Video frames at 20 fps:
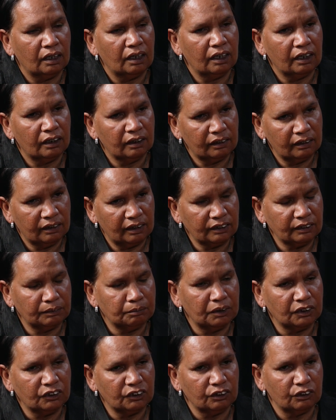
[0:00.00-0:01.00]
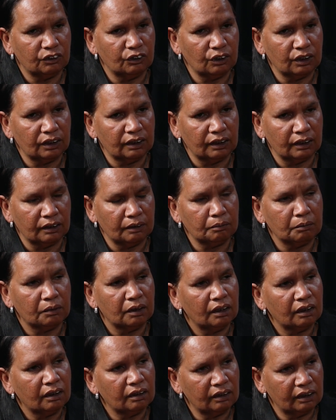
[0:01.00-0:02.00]
And as mentioned earlier,
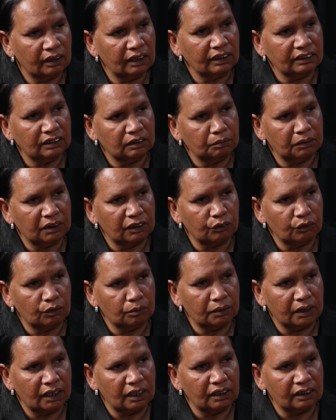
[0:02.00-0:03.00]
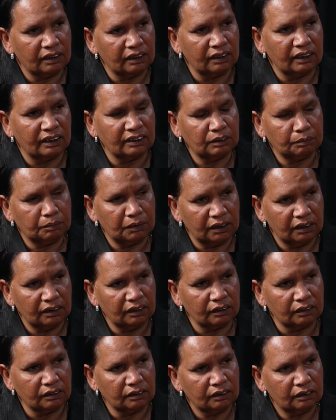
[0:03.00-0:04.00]
there has to be a criminality
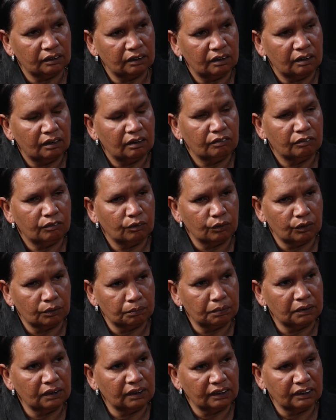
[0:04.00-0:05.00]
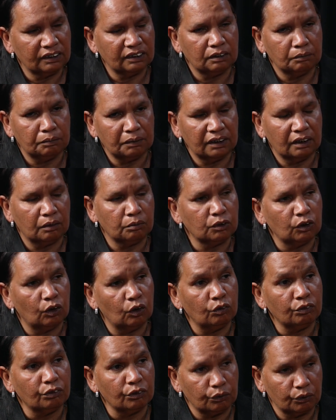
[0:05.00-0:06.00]
aspect for the police to be able to
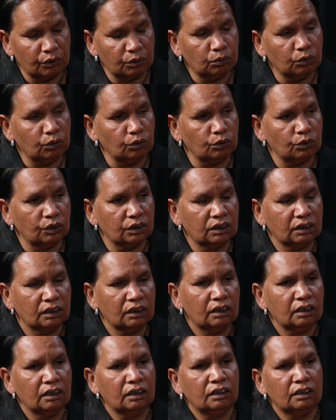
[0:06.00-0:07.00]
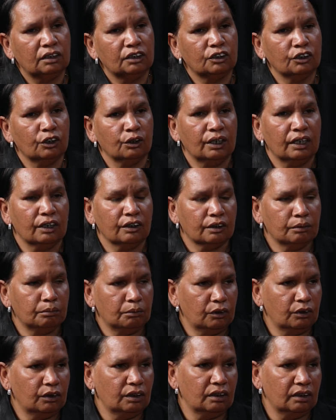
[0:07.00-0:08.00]
offer rewards. So our
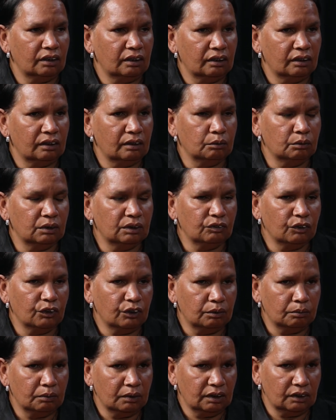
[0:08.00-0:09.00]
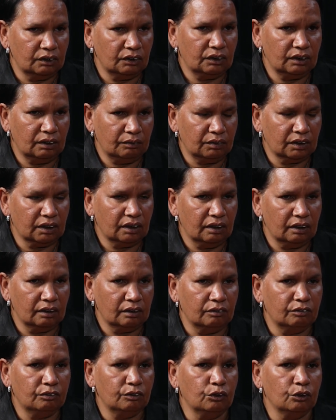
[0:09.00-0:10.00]
community, and it was very much
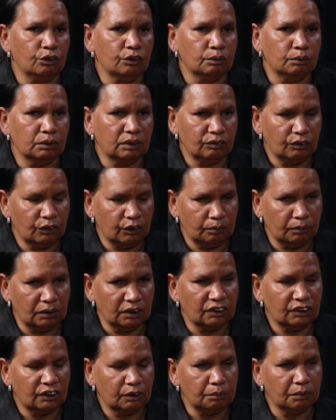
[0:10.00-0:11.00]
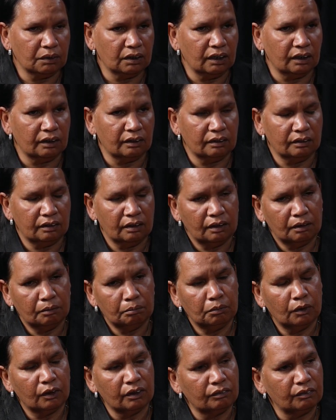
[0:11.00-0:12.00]
advocated for, it was very much stipulated
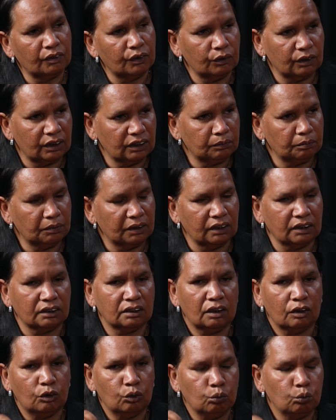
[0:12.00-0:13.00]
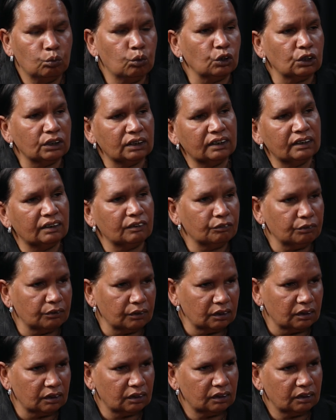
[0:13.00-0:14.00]
by the various speaks, what's the
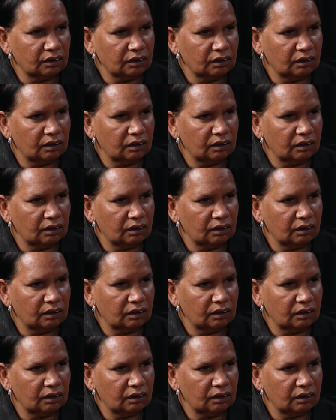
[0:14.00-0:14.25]
difference?